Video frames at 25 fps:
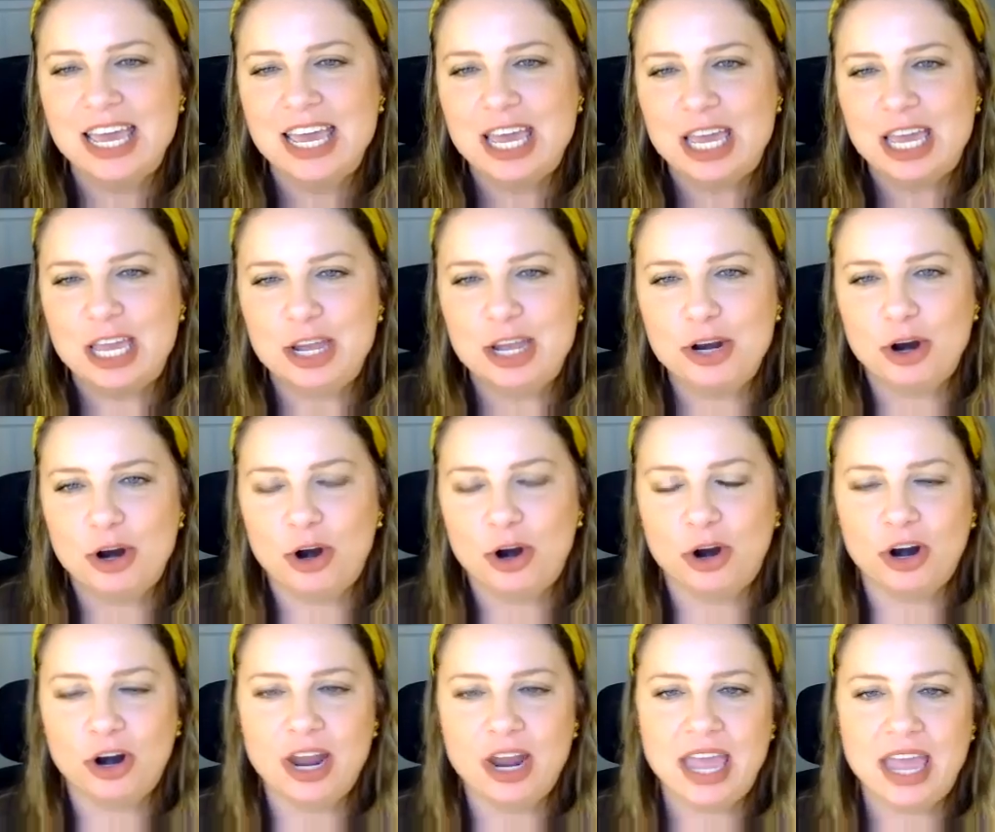in
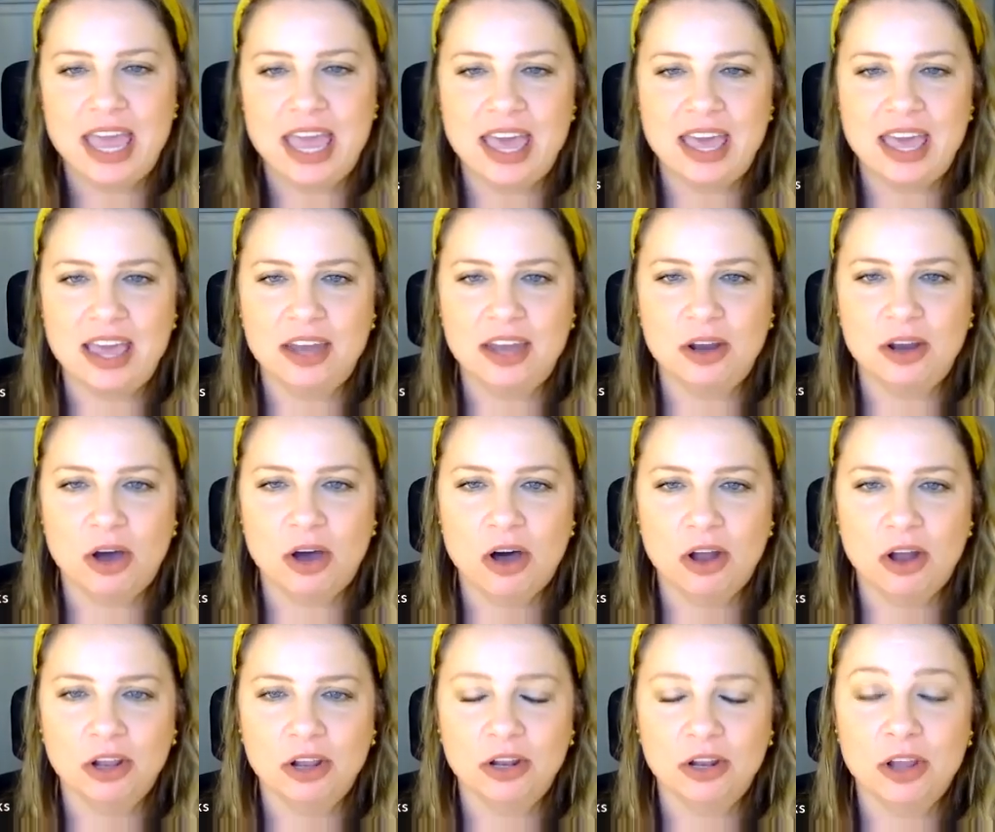her head
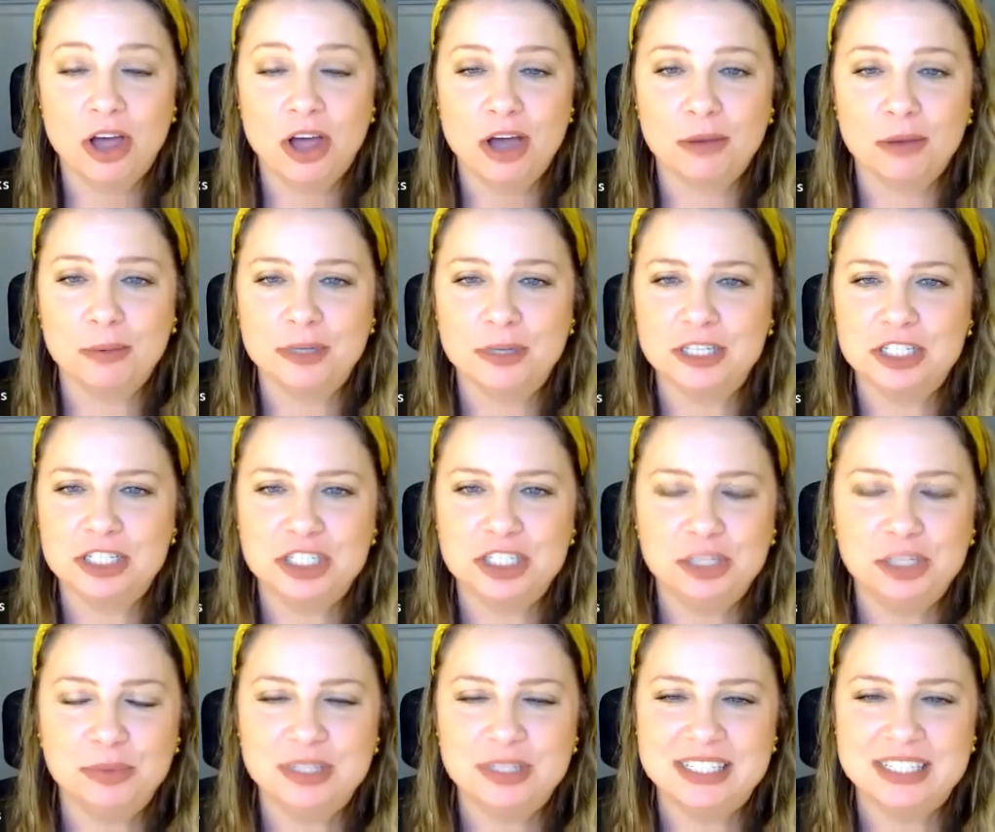all along, because
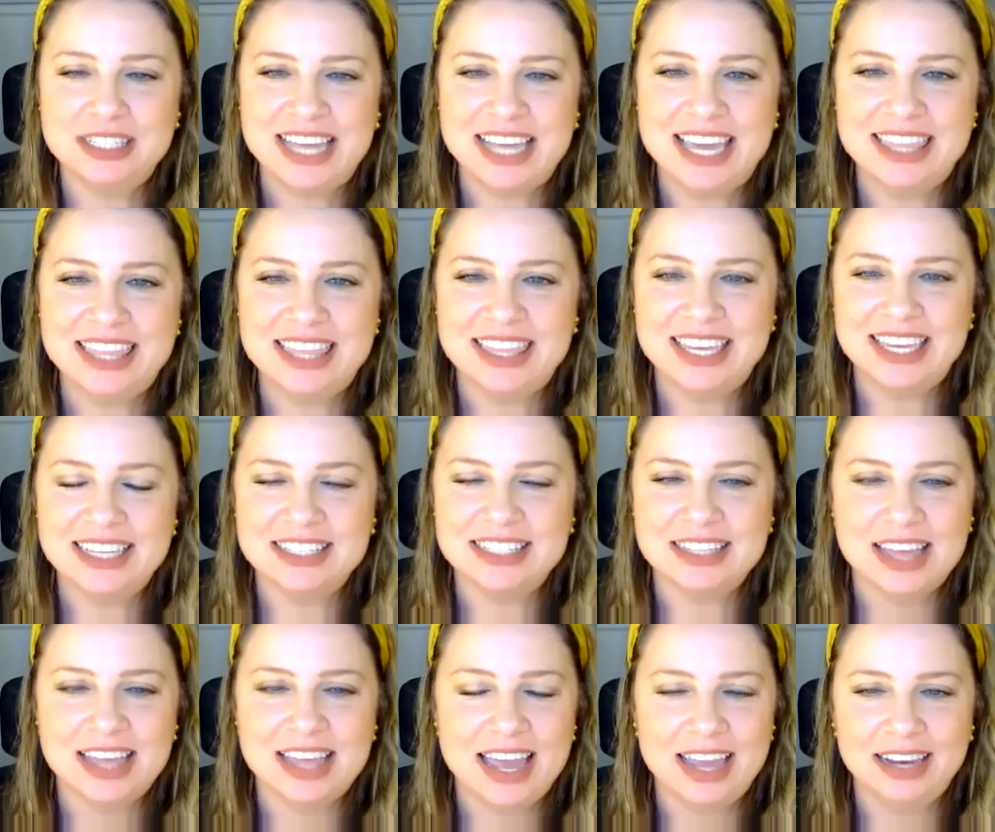she would say
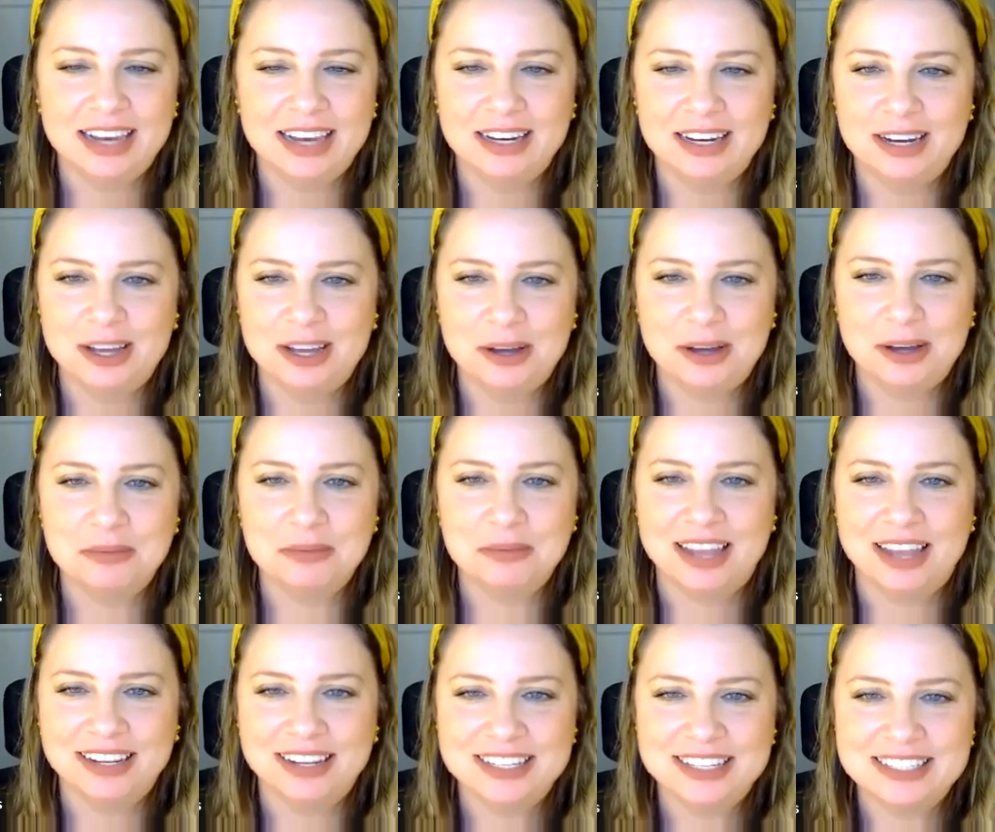things like, nope,
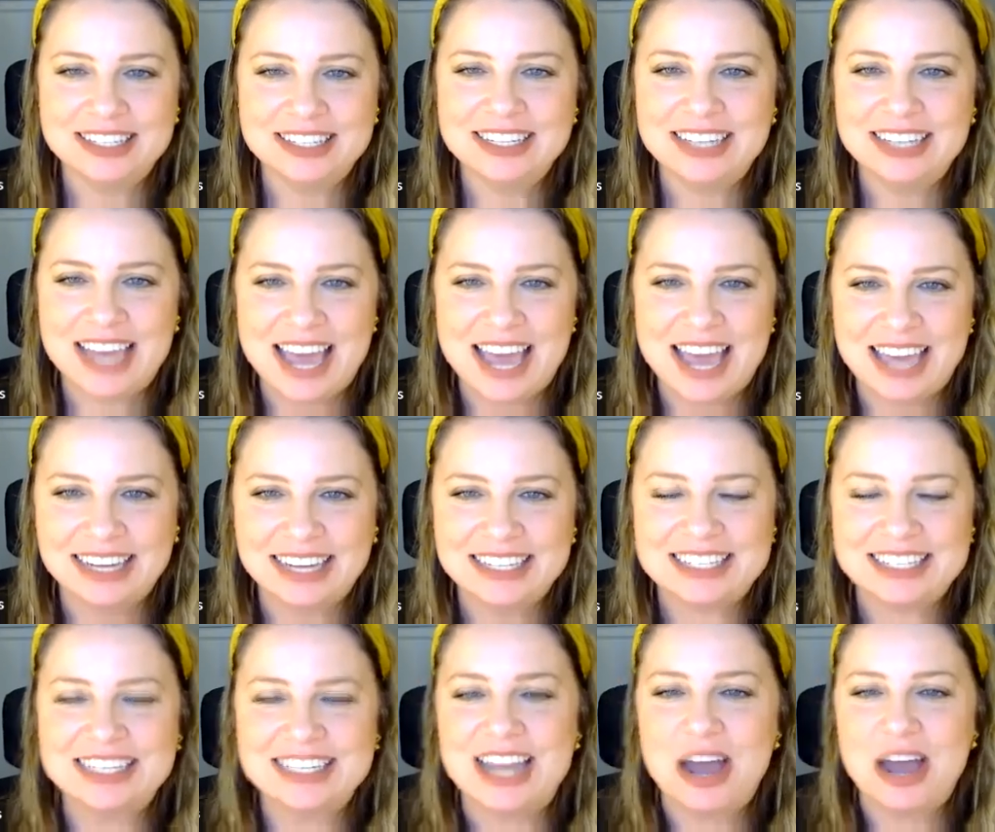not listening to
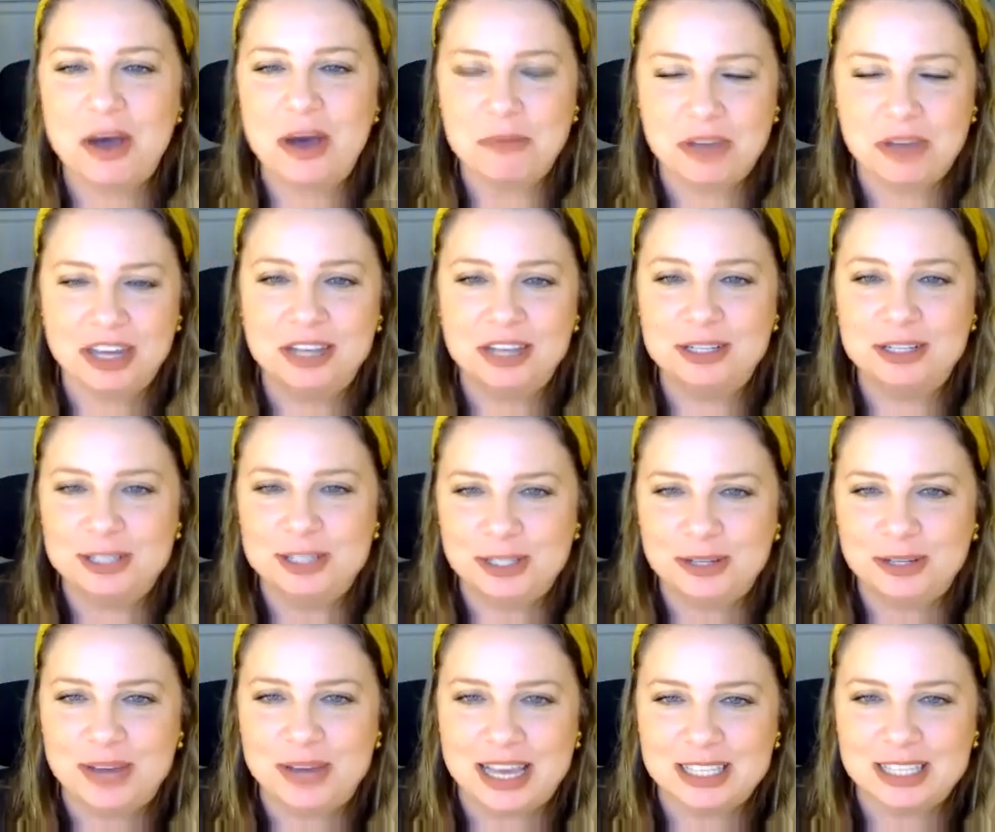Agnes now. I'm going to
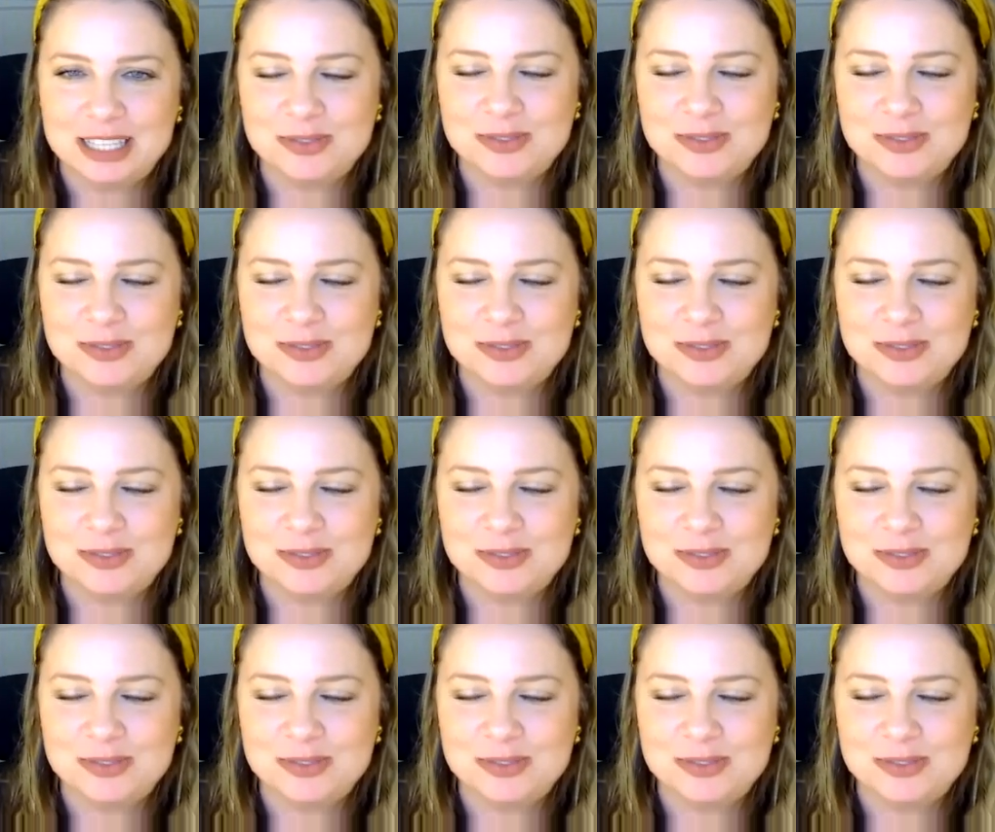do X,